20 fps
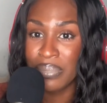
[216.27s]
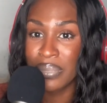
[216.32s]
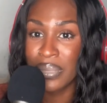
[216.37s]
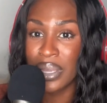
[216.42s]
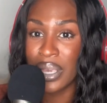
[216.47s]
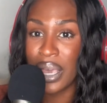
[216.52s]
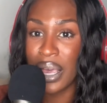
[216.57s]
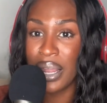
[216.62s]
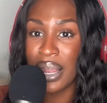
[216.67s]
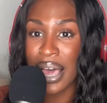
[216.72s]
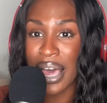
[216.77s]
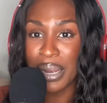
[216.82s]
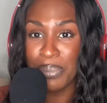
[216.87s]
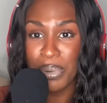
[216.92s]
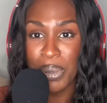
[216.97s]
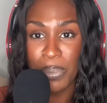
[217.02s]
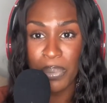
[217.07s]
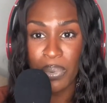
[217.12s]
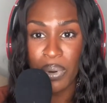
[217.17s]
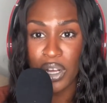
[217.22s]
A lot of
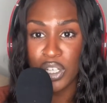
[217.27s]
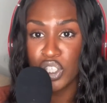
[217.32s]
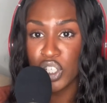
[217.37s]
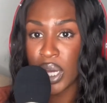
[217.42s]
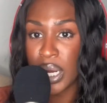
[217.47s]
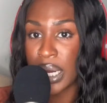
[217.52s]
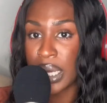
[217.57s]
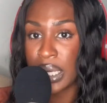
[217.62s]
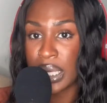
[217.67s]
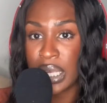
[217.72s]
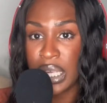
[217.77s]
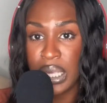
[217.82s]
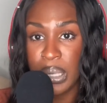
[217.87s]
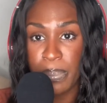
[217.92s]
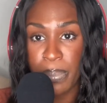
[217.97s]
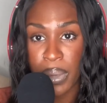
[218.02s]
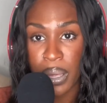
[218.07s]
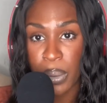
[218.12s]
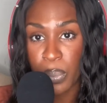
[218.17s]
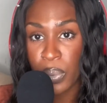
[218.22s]
people are trying to keep
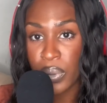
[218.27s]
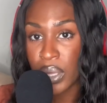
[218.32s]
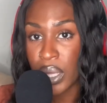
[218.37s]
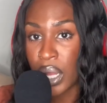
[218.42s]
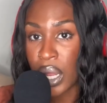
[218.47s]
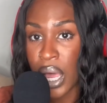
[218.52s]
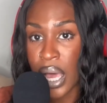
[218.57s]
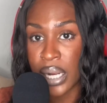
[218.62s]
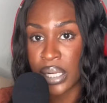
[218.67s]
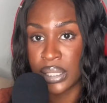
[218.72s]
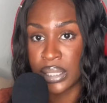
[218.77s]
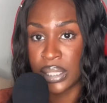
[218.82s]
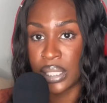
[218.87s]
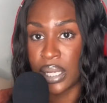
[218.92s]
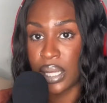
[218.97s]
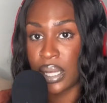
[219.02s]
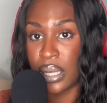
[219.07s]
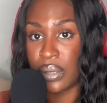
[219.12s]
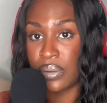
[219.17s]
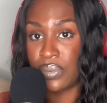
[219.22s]
up with a lot of
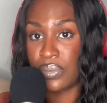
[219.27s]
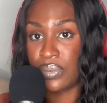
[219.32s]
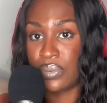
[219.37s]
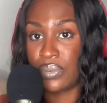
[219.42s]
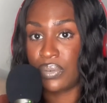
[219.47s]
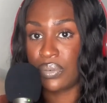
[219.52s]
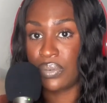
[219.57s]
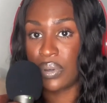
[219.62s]
stuff.